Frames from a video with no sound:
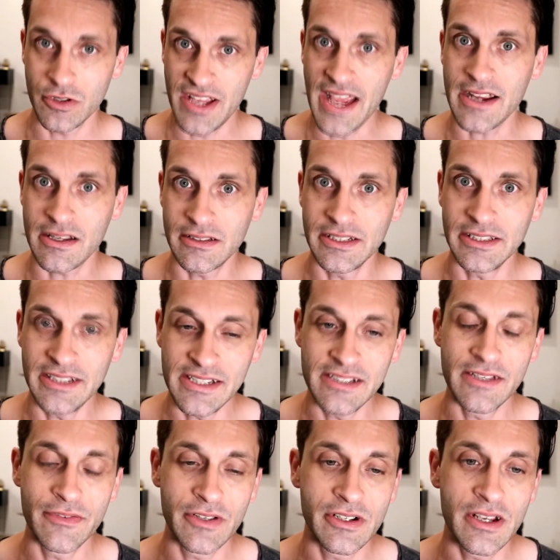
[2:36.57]
tackling these
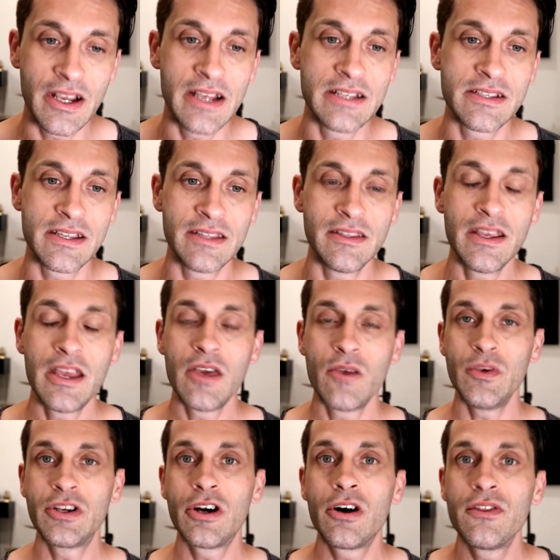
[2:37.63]
different kinds, and
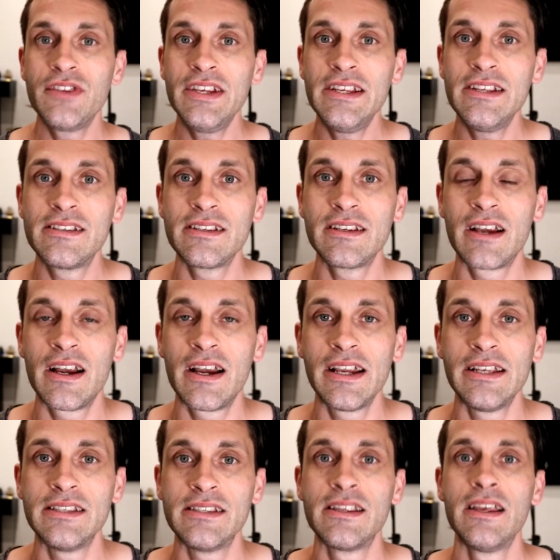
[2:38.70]
we call these
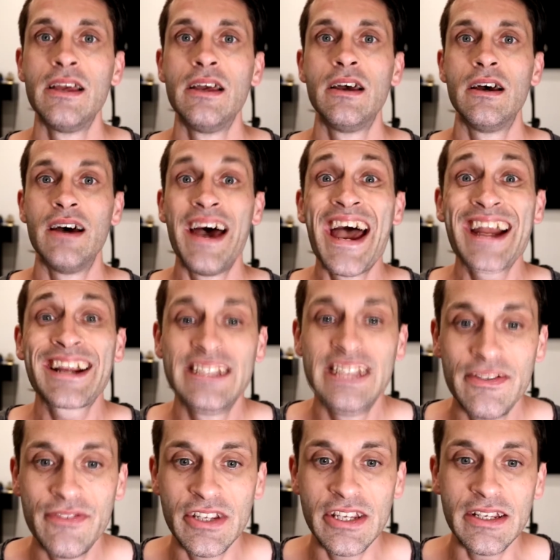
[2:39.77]
kinds
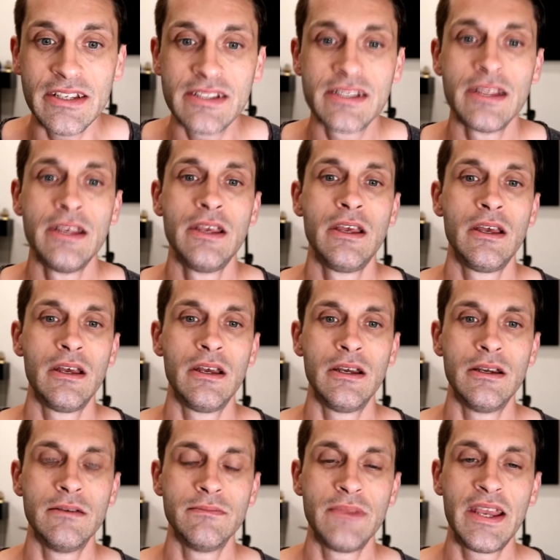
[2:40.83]
activities.
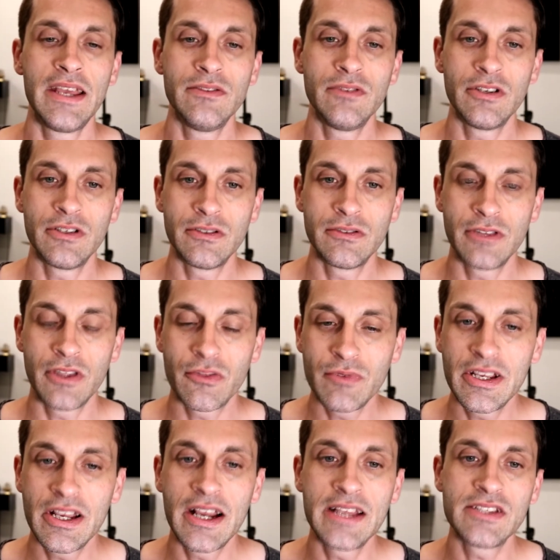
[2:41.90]
And the
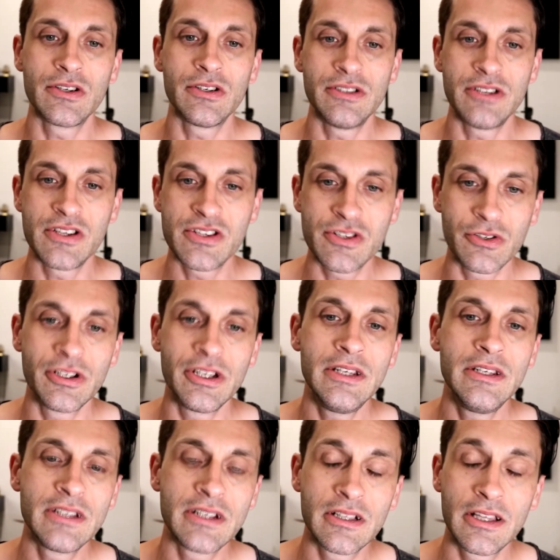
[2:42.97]
three kinds are
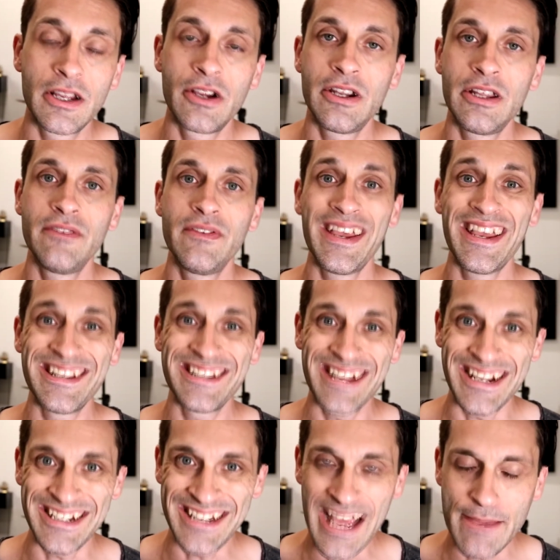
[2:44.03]
discerning, declarative, and
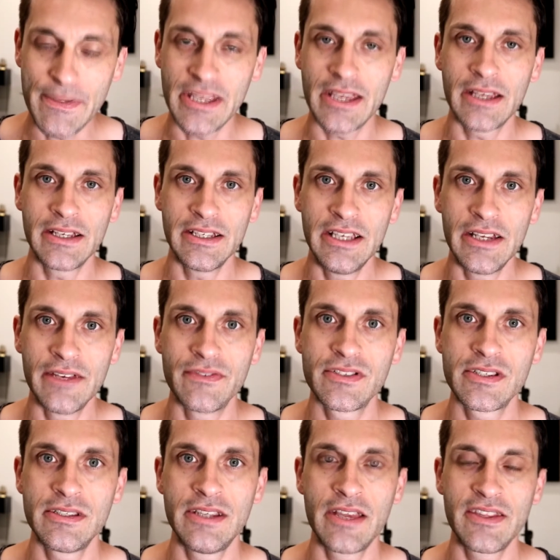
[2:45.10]
dynamic
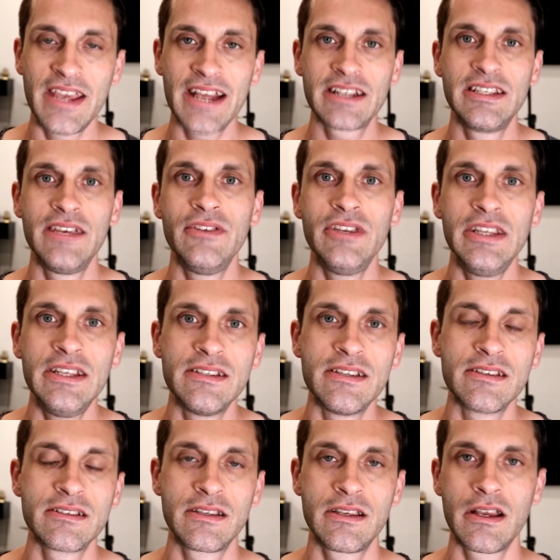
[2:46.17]
gifts. Now the
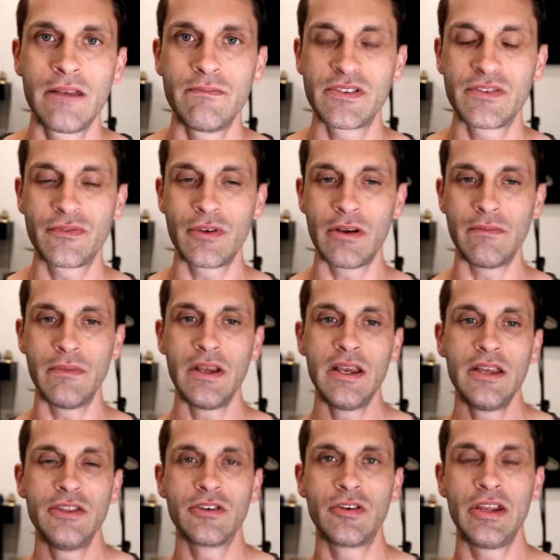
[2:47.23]
activities comes from
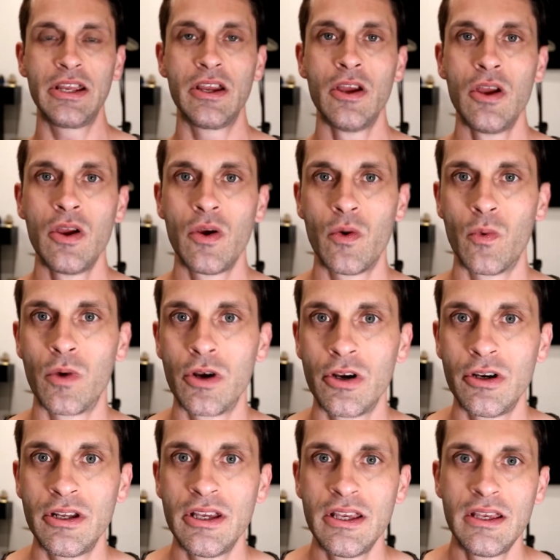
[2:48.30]
the Greek
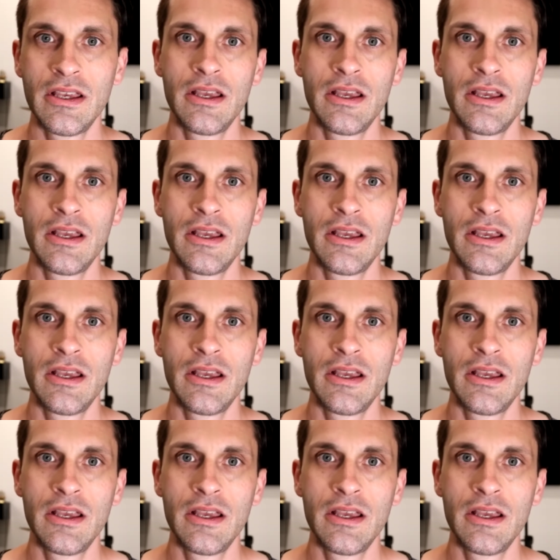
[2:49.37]
word